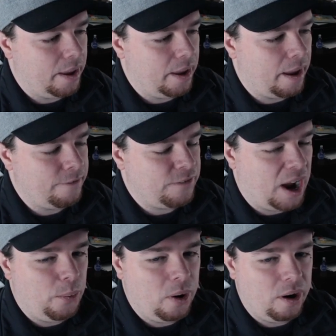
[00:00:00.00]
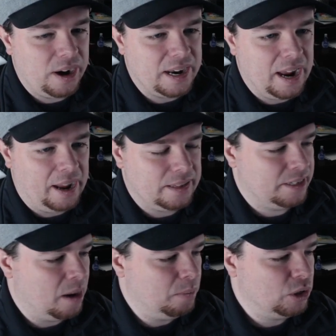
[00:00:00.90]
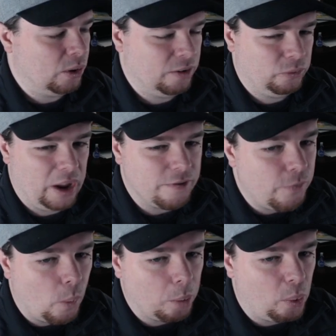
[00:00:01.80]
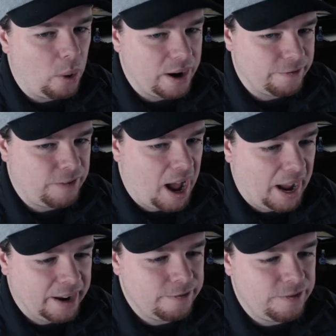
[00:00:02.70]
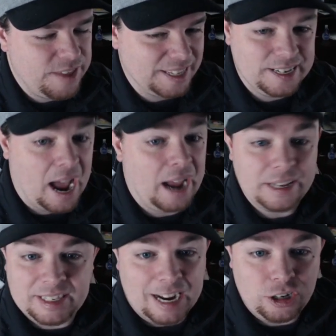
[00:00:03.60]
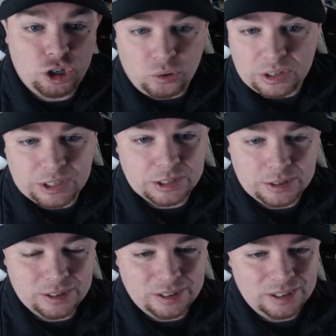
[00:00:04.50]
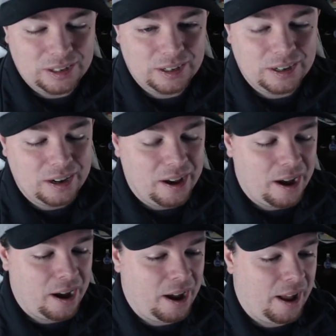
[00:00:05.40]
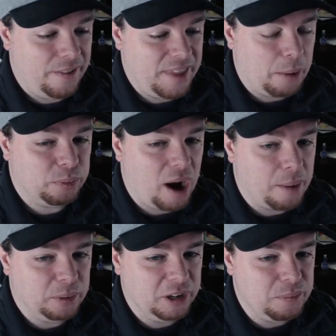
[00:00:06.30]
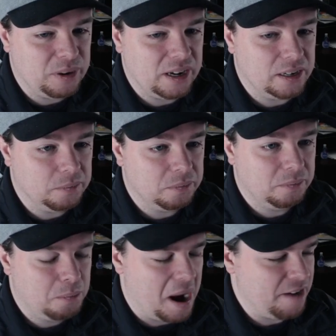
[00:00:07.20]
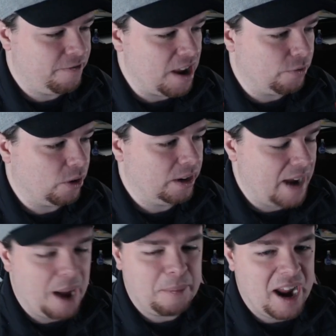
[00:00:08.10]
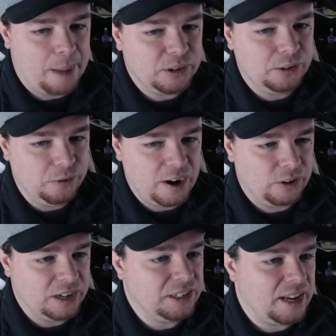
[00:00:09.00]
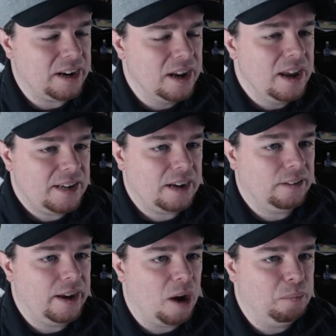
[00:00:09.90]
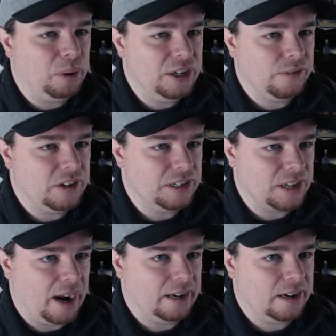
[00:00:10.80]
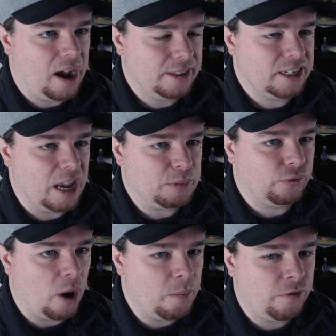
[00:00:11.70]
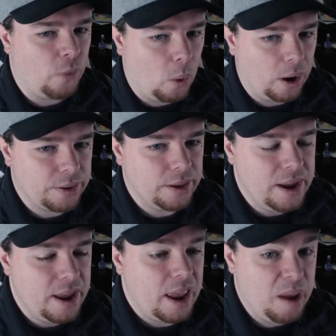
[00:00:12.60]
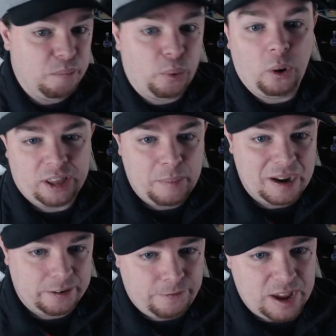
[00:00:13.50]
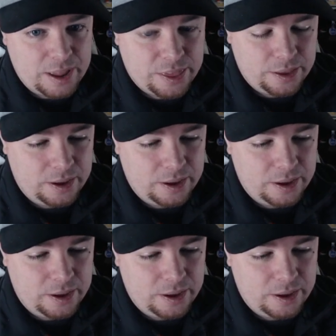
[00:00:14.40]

if I were to get some sort of like 4.5 that's not essentials, that would probably be my favorite, my absolute favorite. Is just like take like a bunch of design concepts from fourth, import them into fifth,